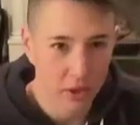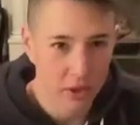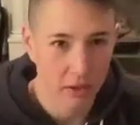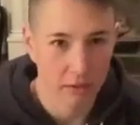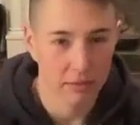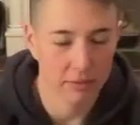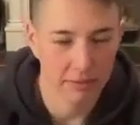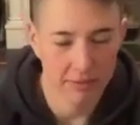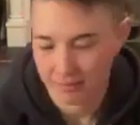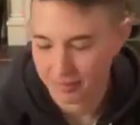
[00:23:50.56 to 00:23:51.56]
gonna put it out.
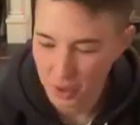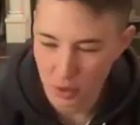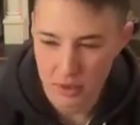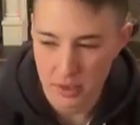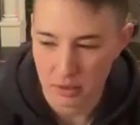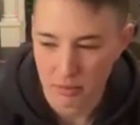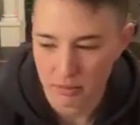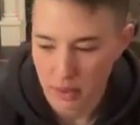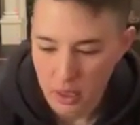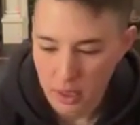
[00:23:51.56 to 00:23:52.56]
He owns two.
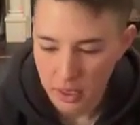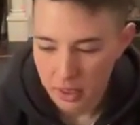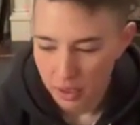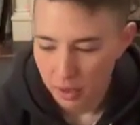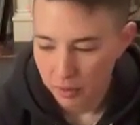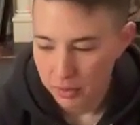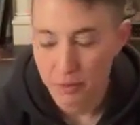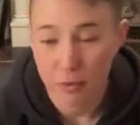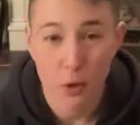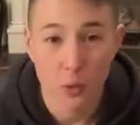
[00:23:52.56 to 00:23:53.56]

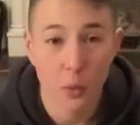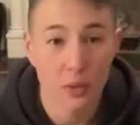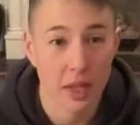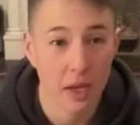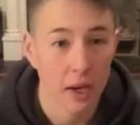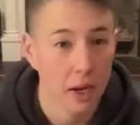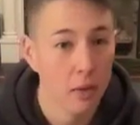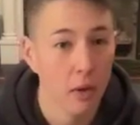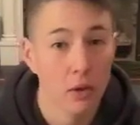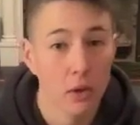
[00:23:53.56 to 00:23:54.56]
Because the first one was getting, and I
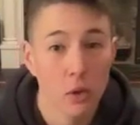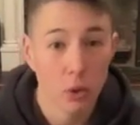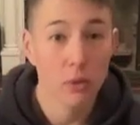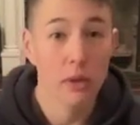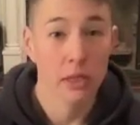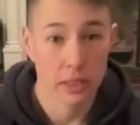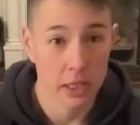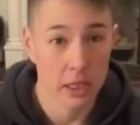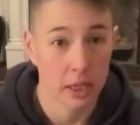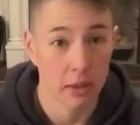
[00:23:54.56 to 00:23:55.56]
quote, too
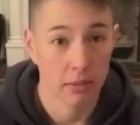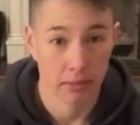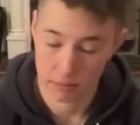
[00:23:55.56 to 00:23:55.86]
stinky.